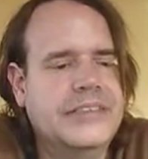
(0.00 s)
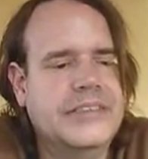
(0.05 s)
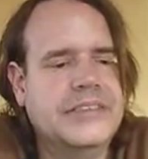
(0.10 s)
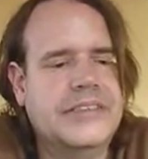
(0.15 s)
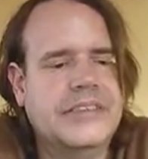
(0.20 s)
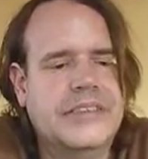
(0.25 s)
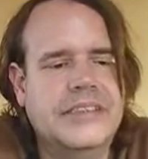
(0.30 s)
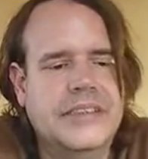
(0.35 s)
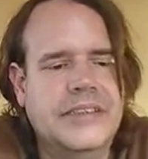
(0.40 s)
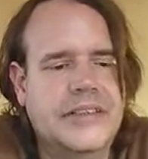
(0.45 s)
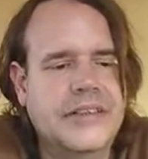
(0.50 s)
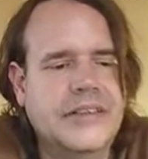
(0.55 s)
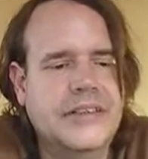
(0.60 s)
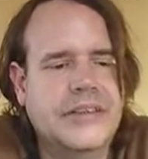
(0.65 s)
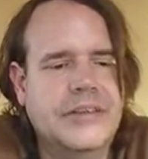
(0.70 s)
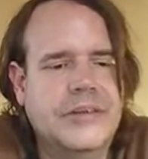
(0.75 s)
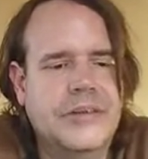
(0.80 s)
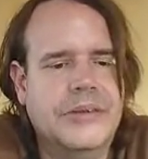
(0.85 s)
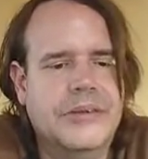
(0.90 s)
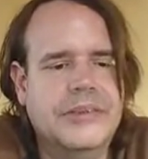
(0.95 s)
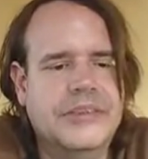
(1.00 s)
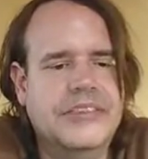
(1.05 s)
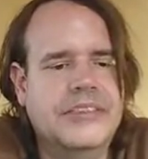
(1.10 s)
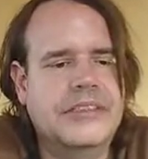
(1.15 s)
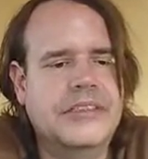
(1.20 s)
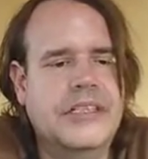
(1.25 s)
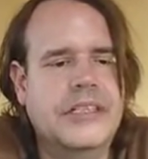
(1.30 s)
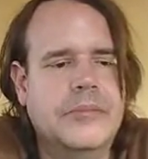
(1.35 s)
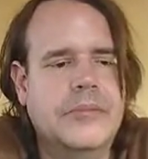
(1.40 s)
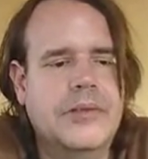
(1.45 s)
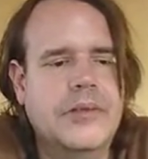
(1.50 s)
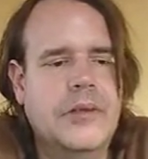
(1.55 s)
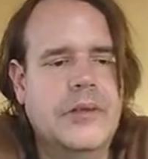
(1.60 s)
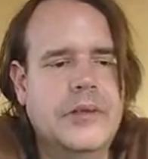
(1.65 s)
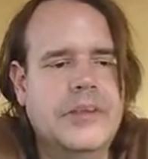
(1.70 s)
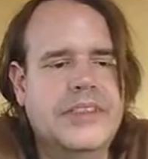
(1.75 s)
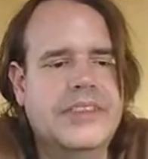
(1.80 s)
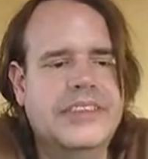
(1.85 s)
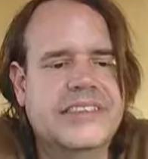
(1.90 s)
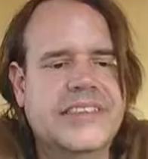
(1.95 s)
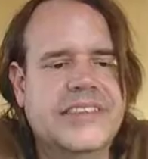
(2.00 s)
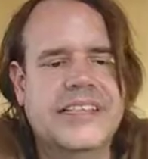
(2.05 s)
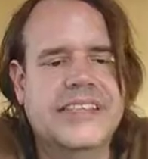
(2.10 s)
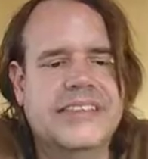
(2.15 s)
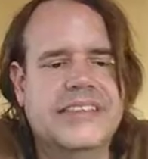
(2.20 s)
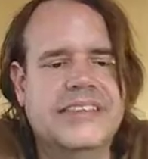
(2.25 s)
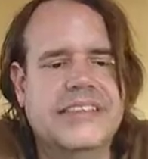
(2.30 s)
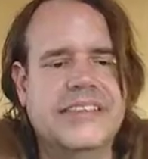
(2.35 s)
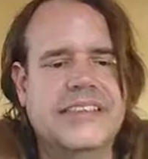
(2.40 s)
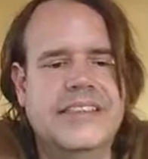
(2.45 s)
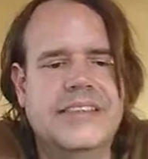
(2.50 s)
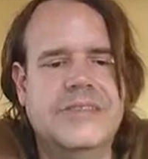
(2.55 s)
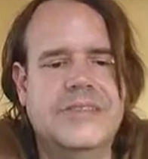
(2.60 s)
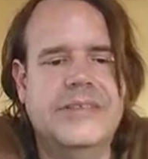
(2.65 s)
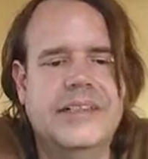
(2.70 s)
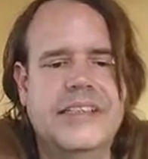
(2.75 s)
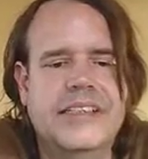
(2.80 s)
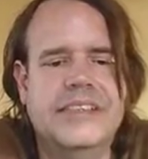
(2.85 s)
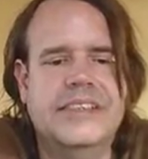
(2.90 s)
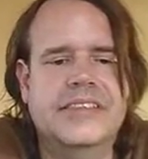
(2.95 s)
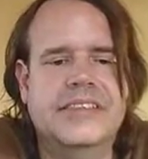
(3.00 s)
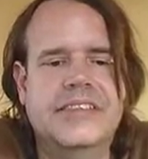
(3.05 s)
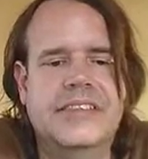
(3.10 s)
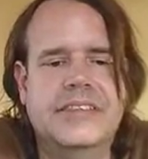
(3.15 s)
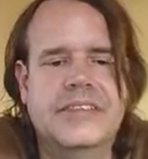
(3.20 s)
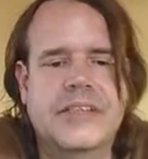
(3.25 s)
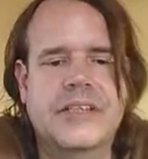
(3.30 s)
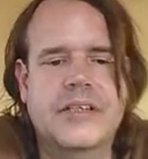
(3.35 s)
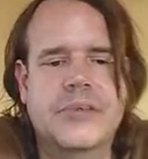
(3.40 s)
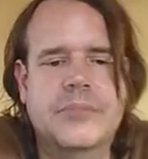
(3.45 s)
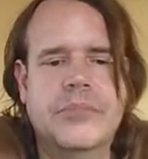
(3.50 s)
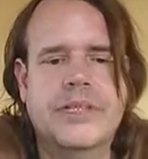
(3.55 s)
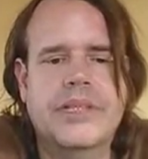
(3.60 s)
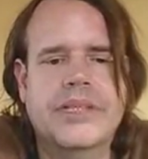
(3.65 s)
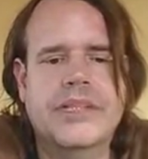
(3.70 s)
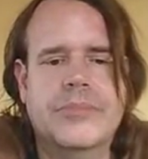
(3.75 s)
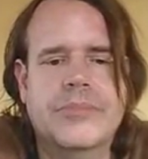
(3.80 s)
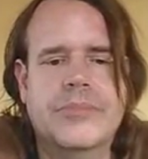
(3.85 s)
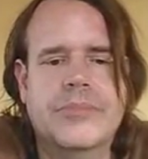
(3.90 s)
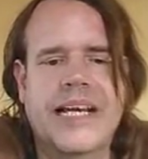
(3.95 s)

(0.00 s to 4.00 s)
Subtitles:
It's called "In Tight Senate Races, Dark Money Backs Dems,